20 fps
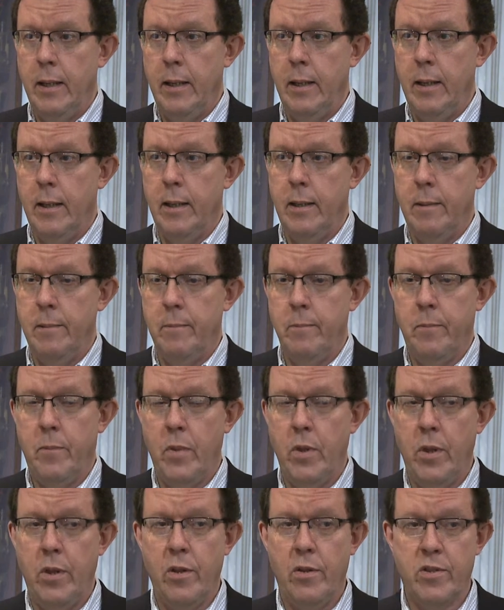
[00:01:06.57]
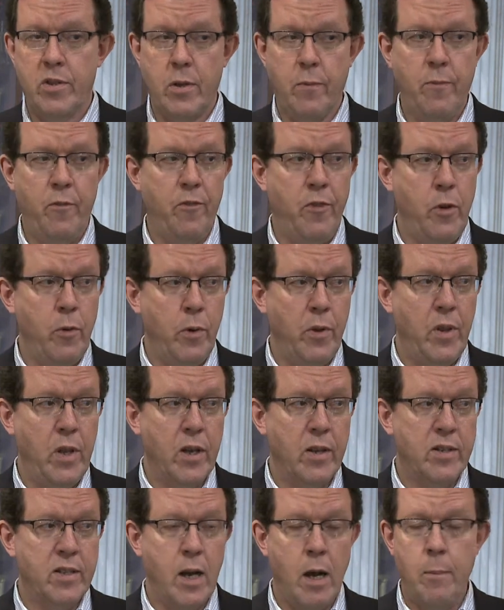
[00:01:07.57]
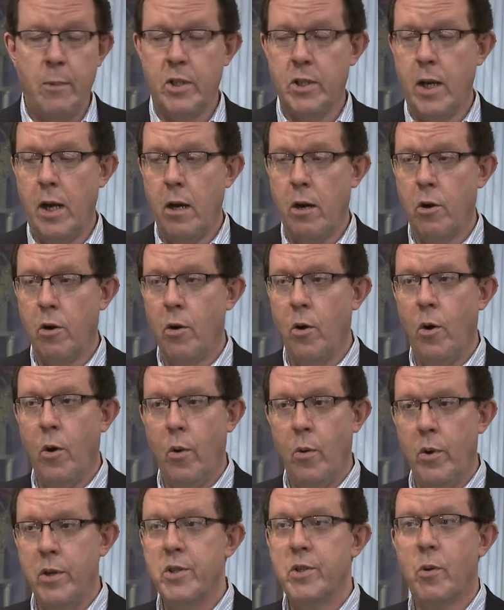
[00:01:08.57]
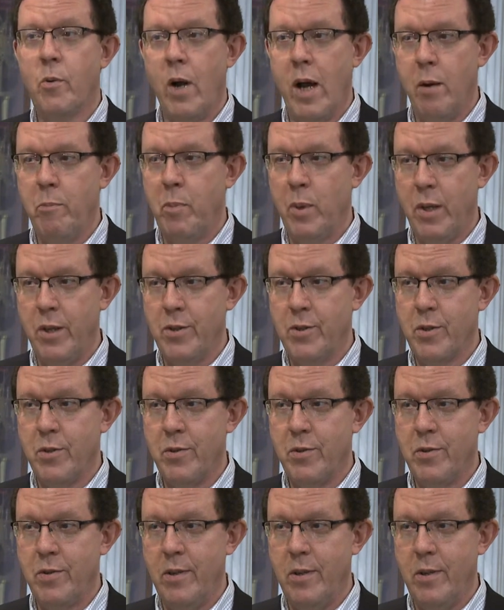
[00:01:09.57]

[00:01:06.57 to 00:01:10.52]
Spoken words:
Some few of the automata are always crowd pleasers,